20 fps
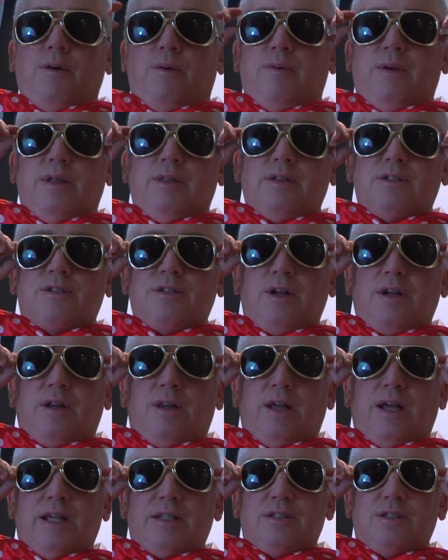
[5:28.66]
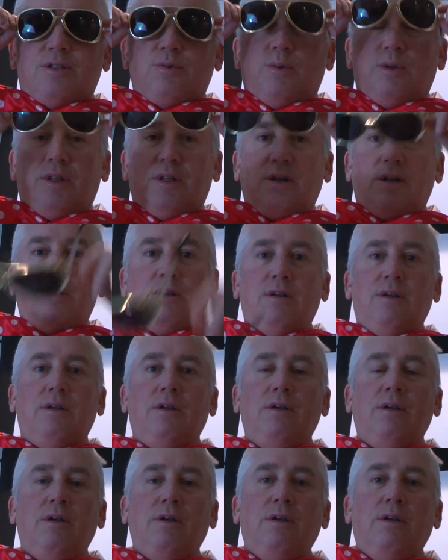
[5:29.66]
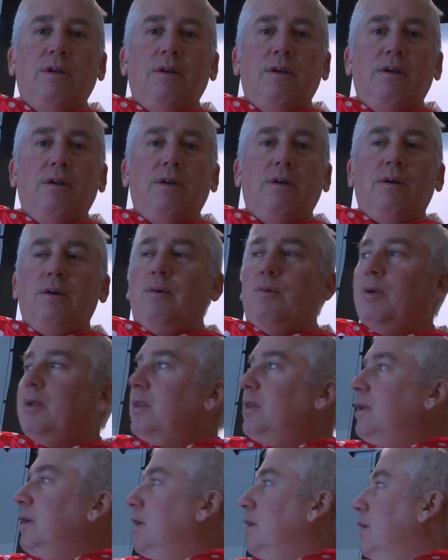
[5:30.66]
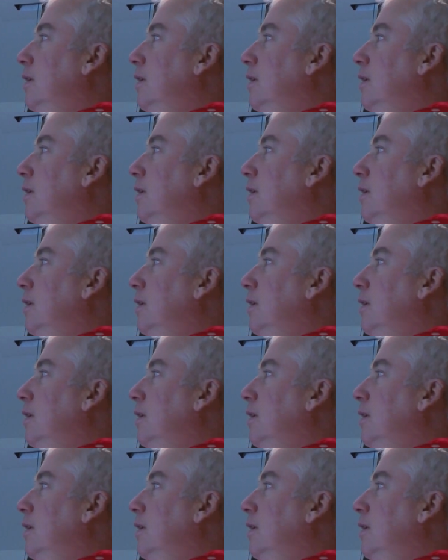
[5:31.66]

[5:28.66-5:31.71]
don't need the sunglasses when the when the